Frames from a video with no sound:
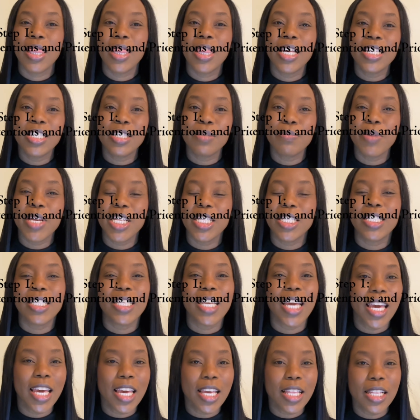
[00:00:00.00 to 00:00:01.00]
This means
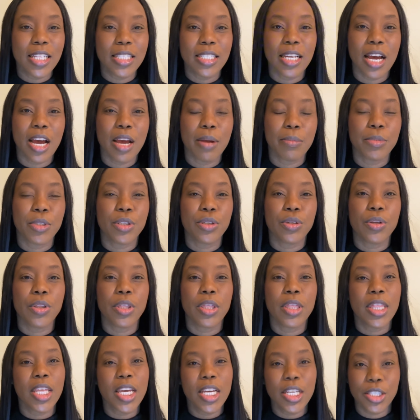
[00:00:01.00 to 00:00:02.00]
taking the time to
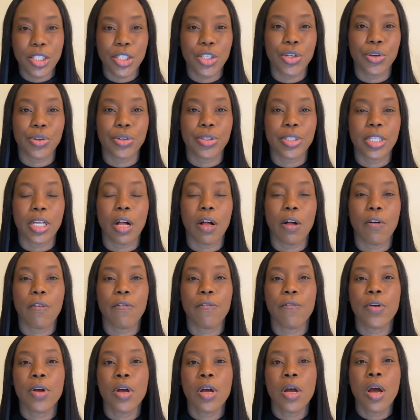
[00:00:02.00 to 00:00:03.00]
think to
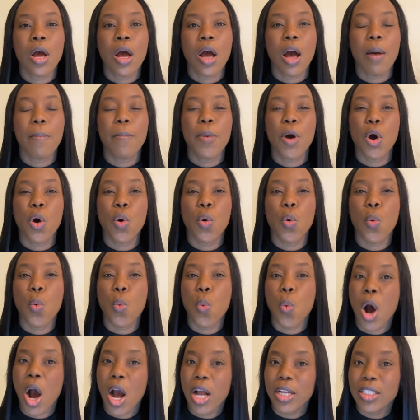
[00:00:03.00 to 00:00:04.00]
yourself about
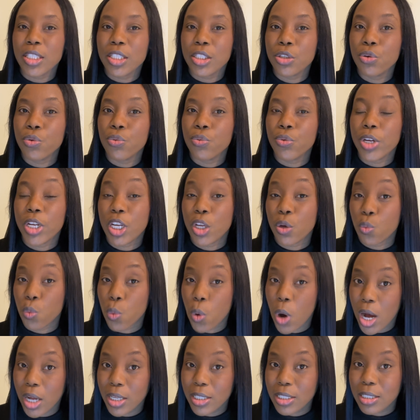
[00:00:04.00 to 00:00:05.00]
what you really
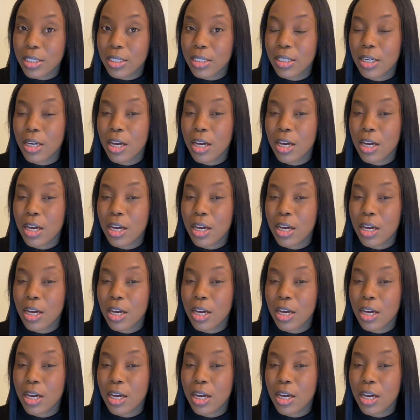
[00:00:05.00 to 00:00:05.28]
want,